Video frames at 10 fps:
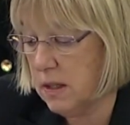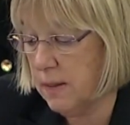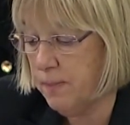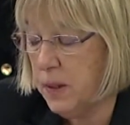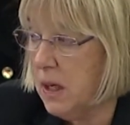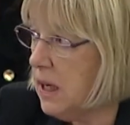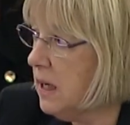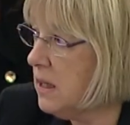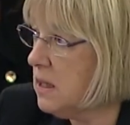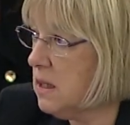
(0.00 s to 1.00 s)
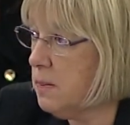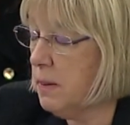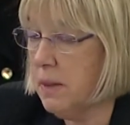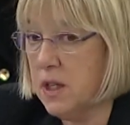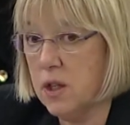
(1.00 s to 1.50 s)
And as has
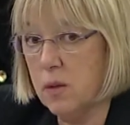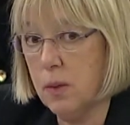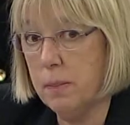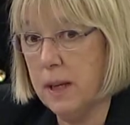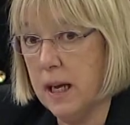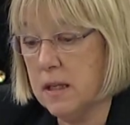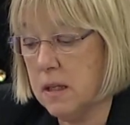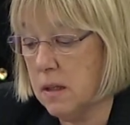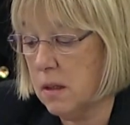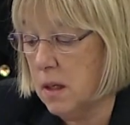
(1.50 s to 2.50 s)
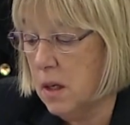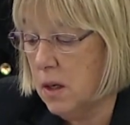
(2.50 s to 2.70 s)
been mentioned, we passed a